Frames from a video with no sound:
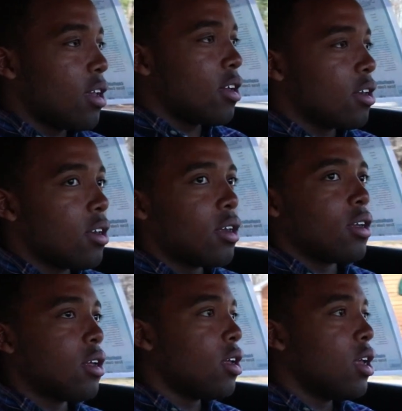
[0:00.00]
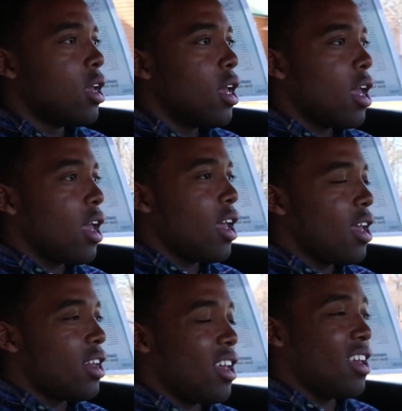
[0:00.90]
gear,
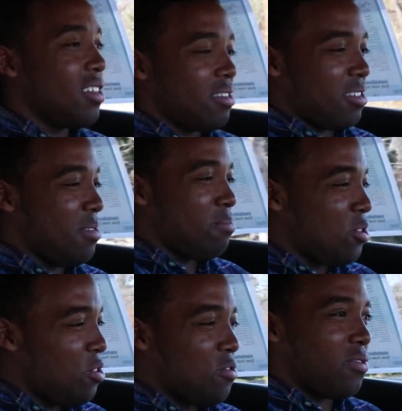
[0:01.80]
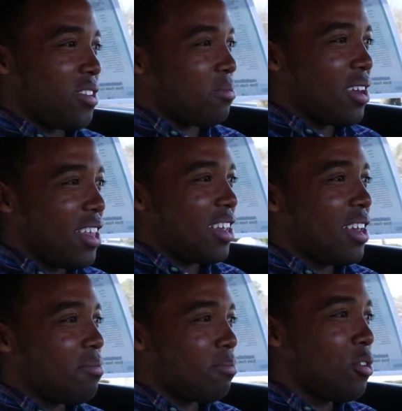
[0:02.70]
and it moves. It
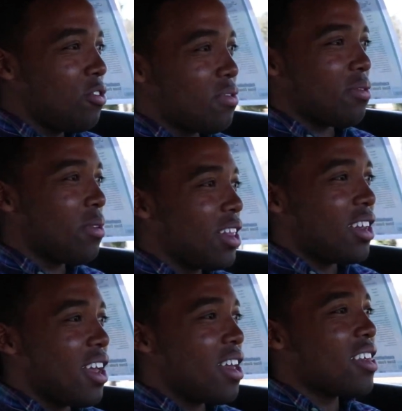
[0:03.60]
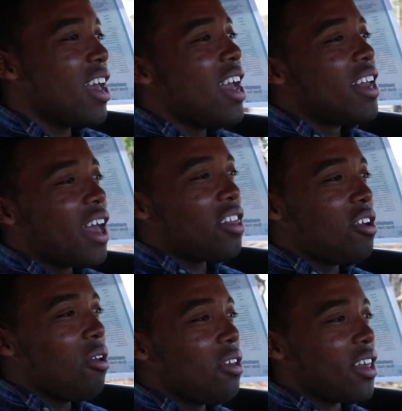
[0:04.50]
moves. It really does. Now,
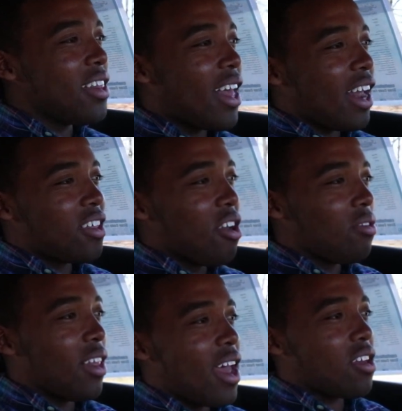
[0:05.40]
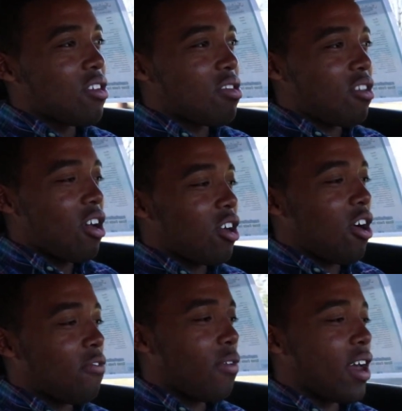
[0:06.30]
the only thing that I don't like, just starting
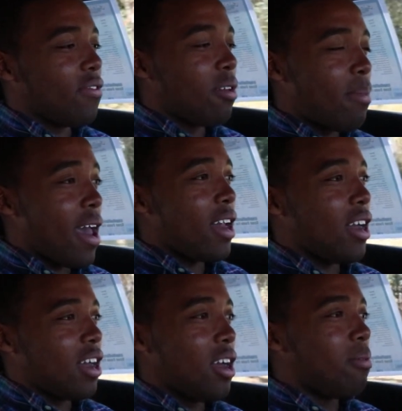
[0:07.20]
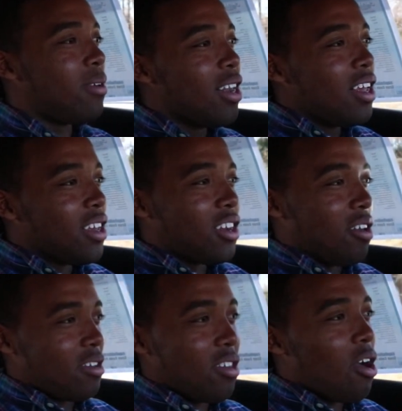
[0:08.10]
off right off the bat, you
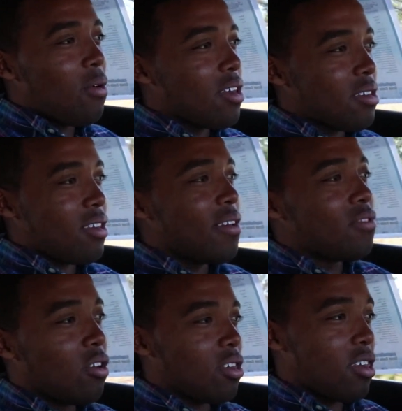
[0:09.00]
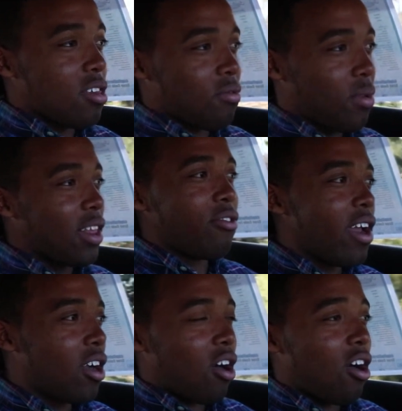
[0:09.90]
know, there's always, even though this is a really
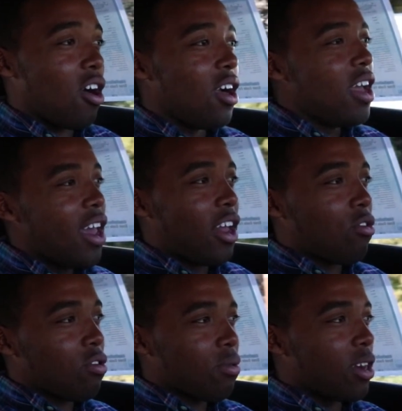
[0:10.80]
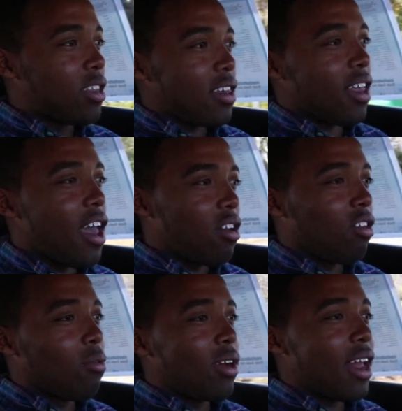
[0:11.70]
great car, and of course we're going to test the
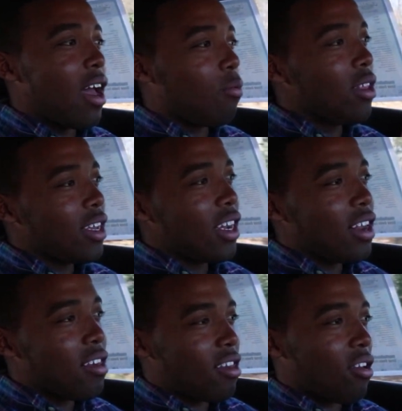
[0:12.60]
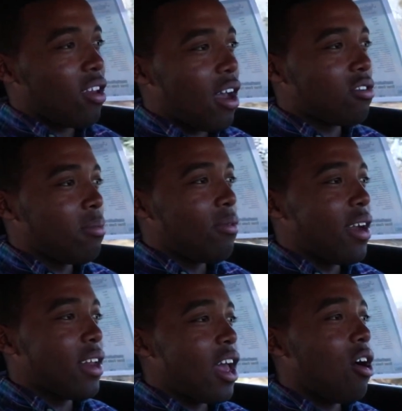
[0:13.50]
handling and whatnot, one thing that is sticking out to me
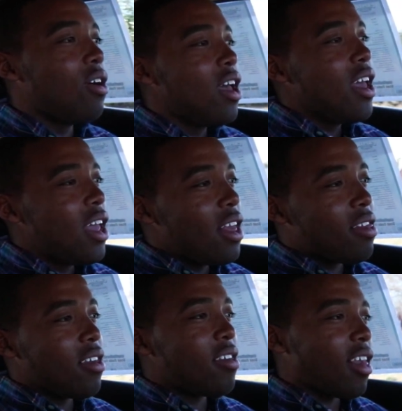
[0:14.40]
right now is the